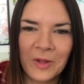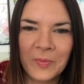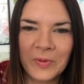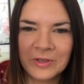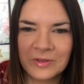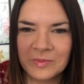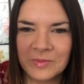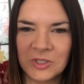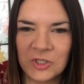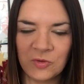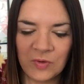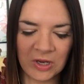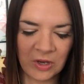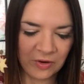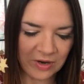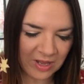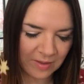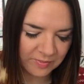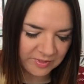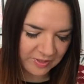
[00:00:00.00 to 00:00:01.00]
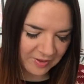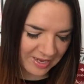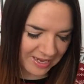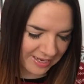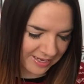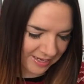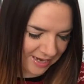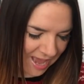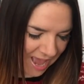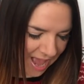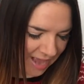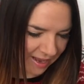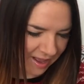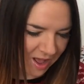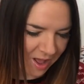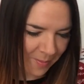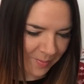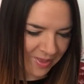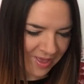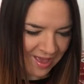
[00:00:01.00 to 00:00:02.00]
I'll put some string on him so he can hang
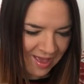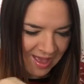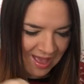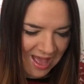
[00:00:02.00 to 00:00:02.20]
up.